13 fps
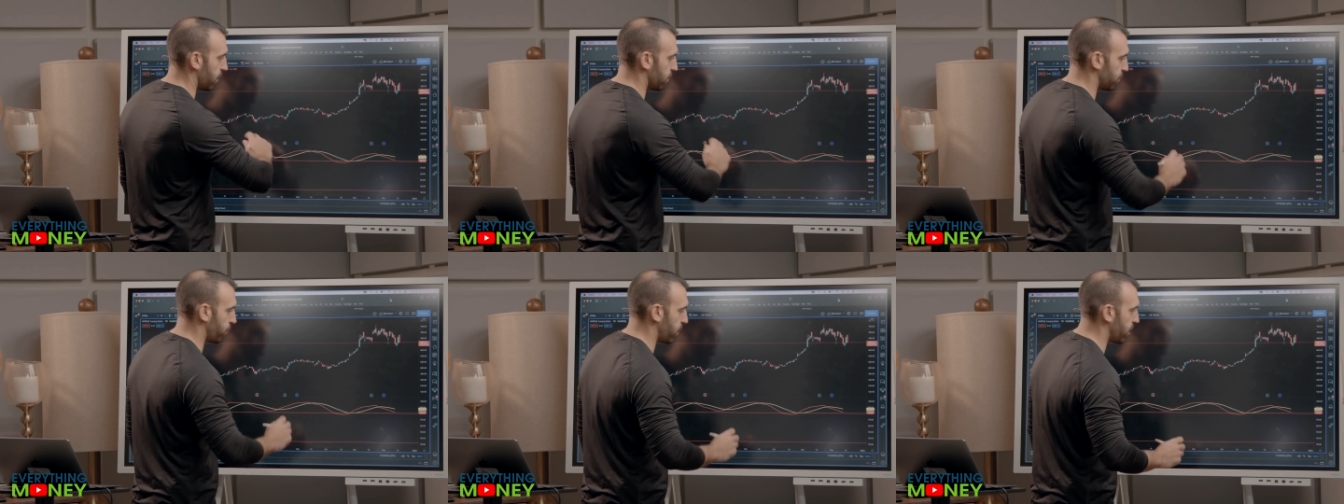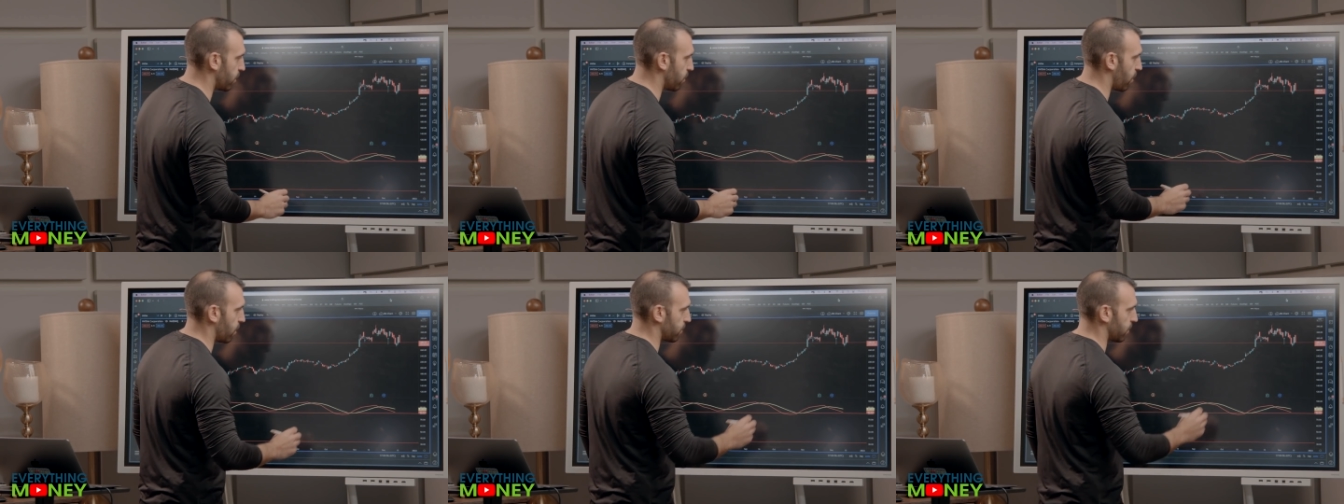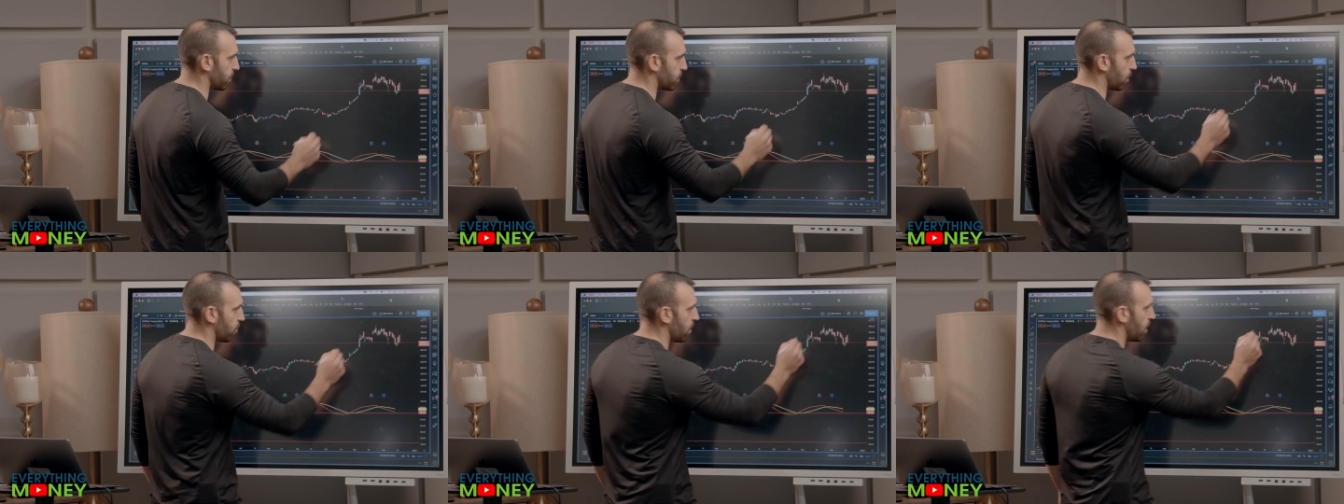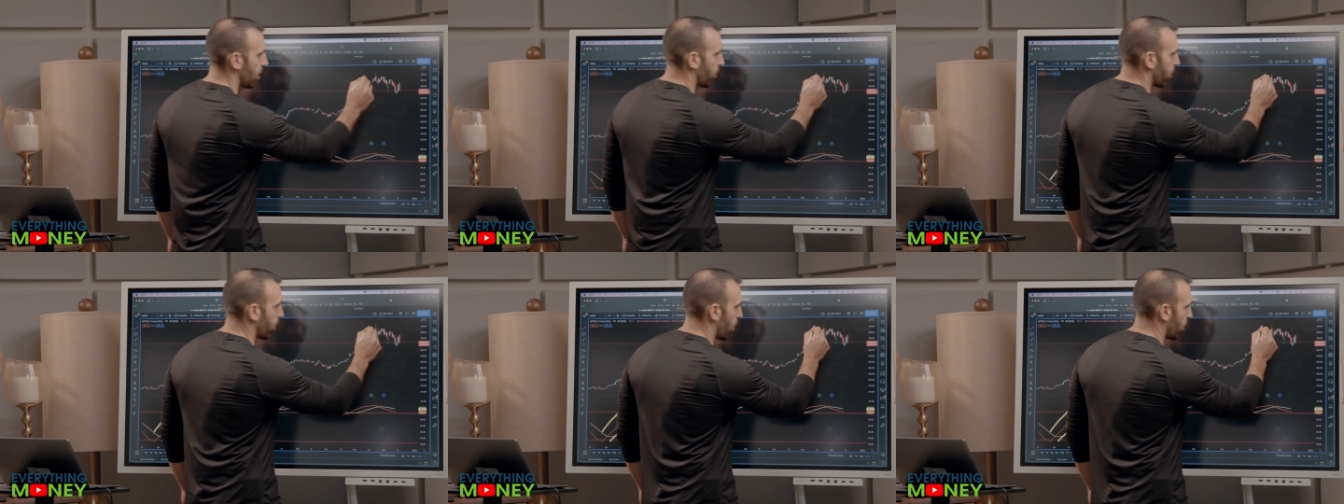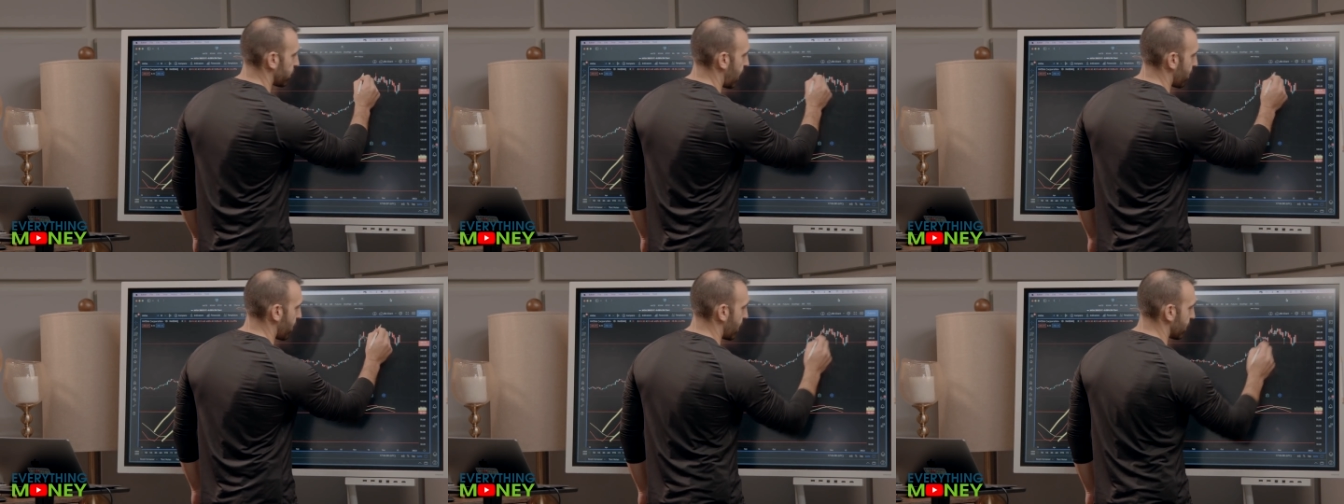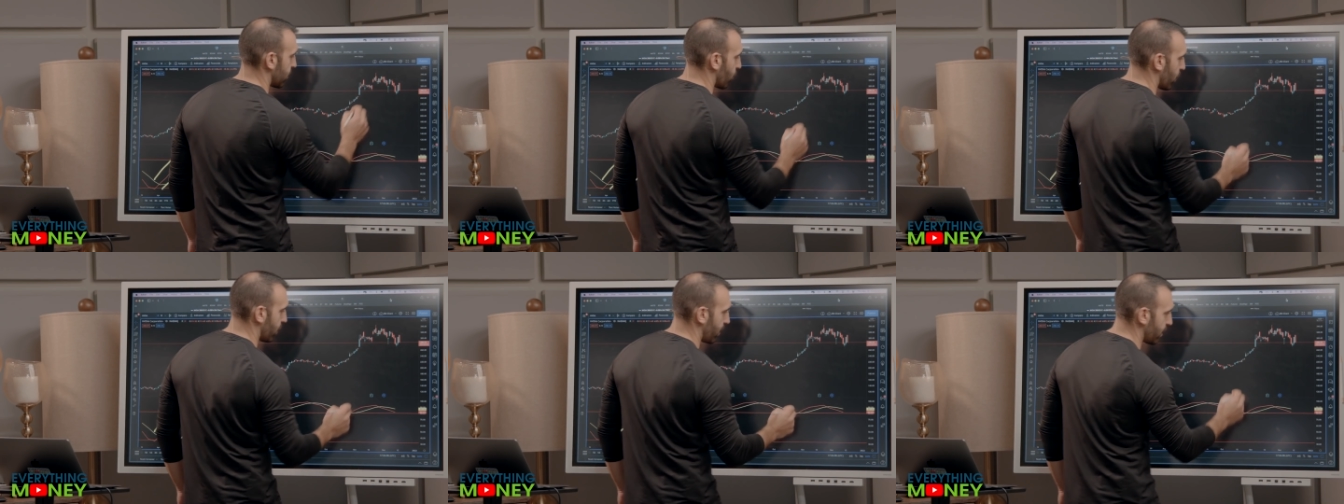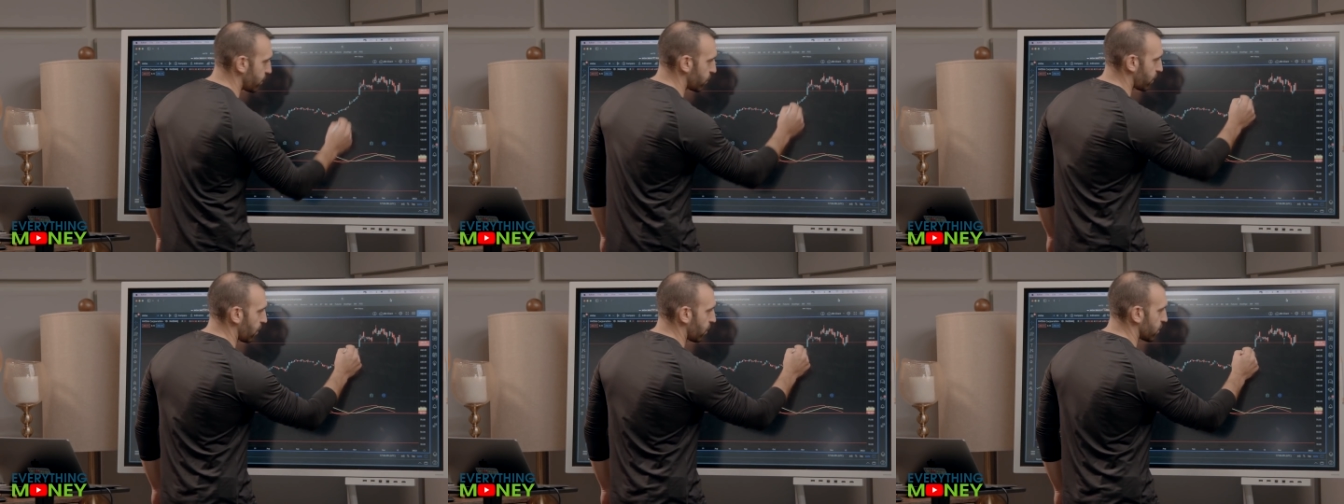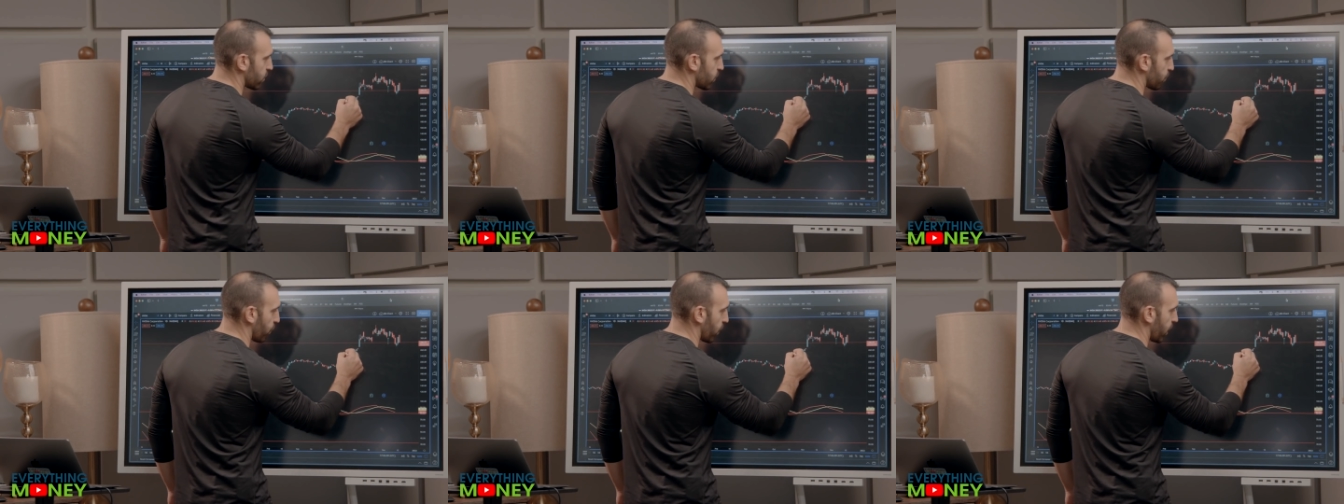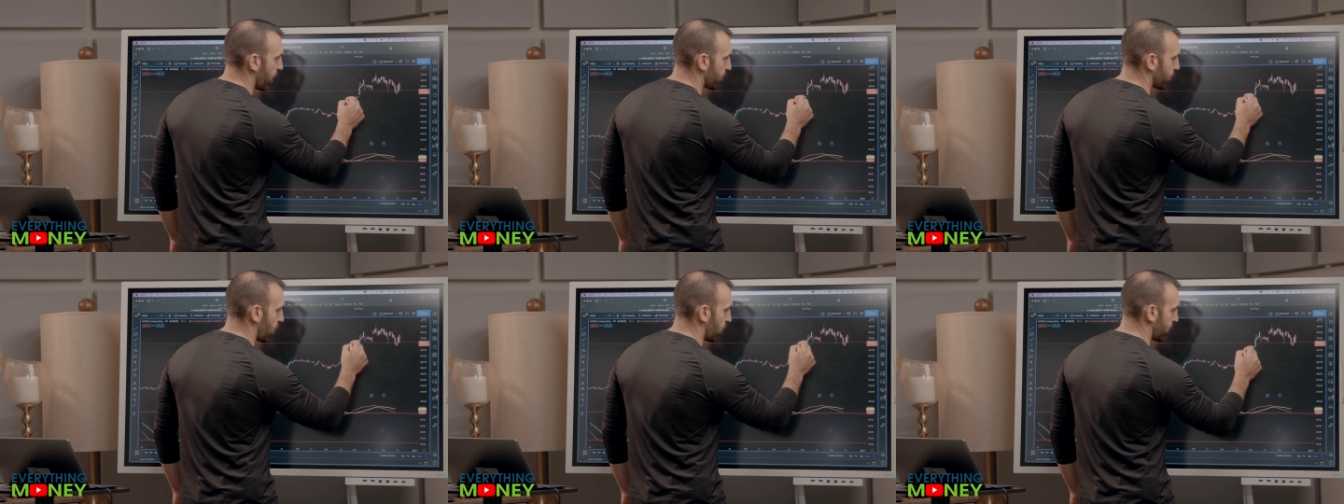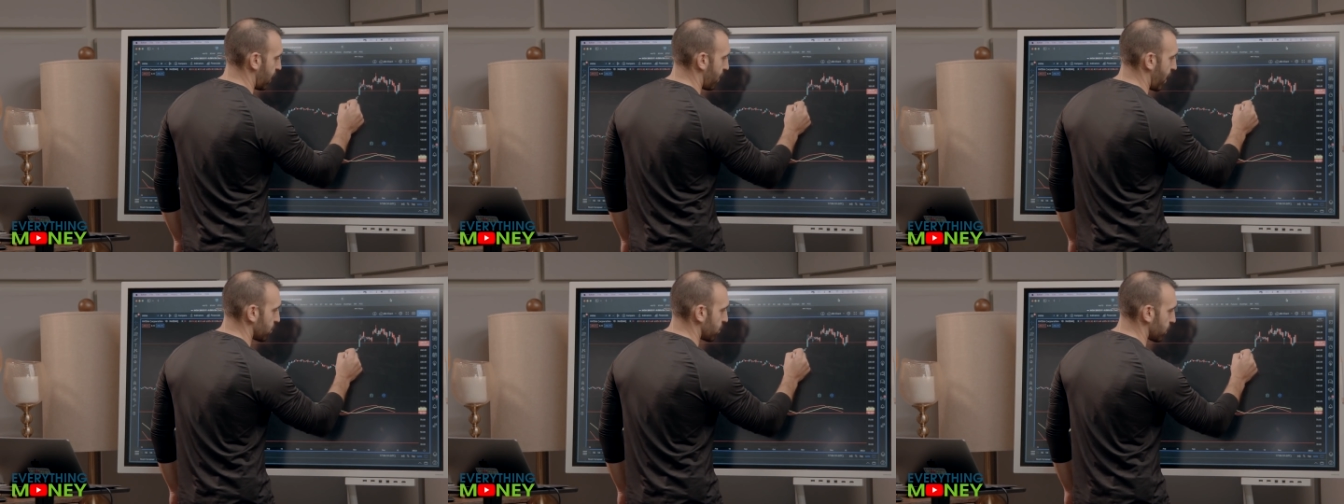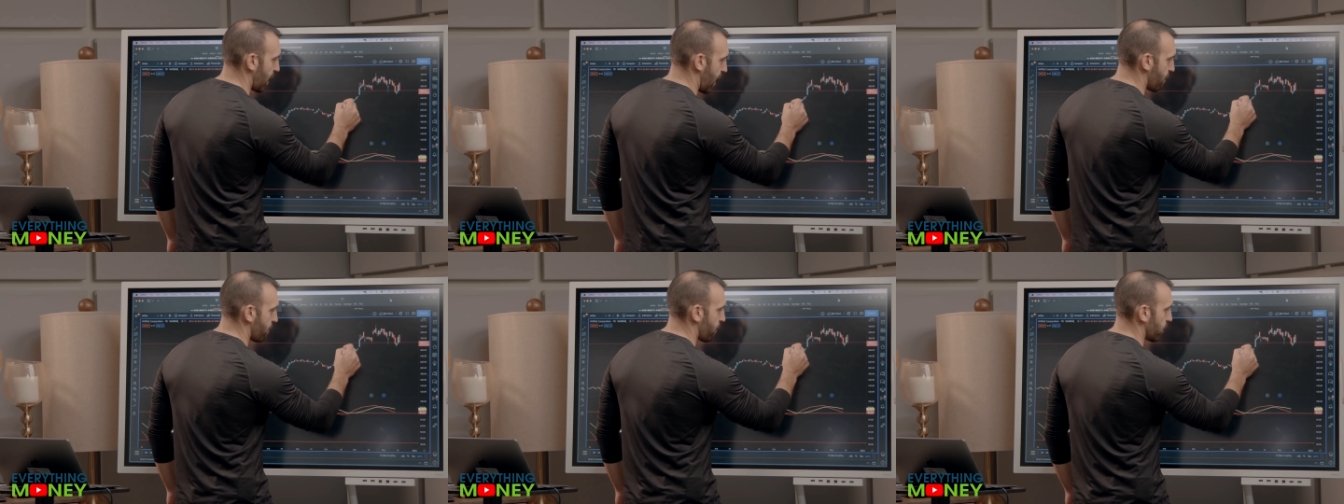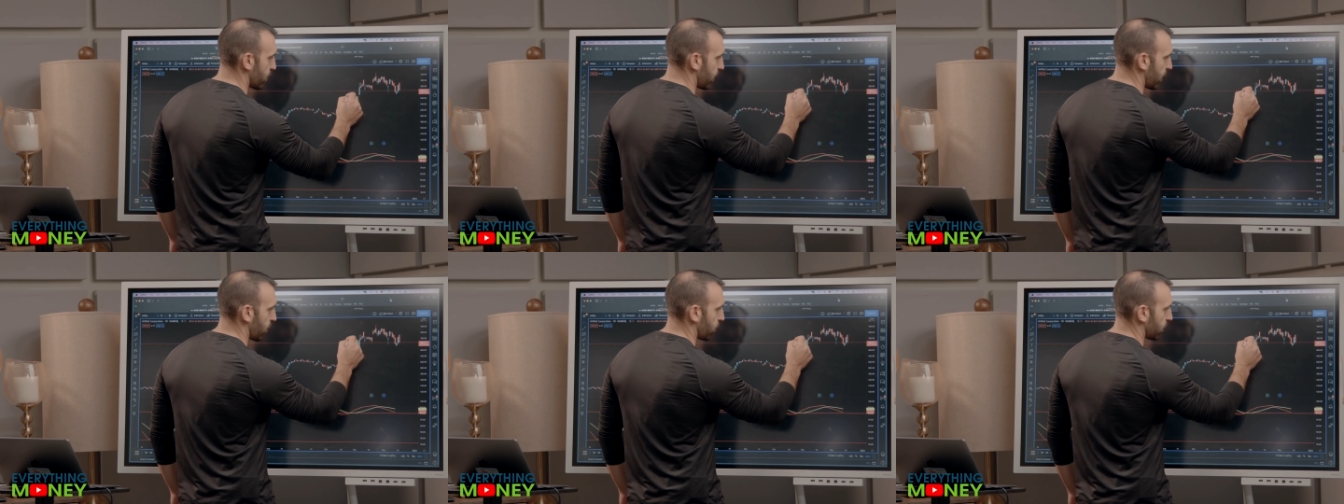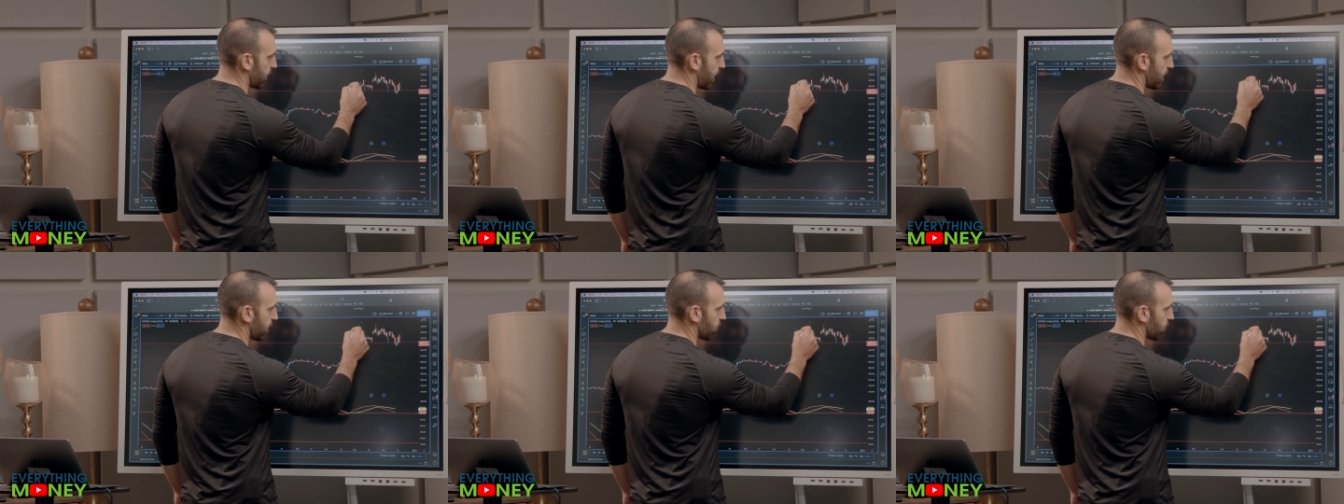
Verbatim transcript: It was pretty awesome. So we're at all time highs, and when this started springing up to all time highs, it was every single day there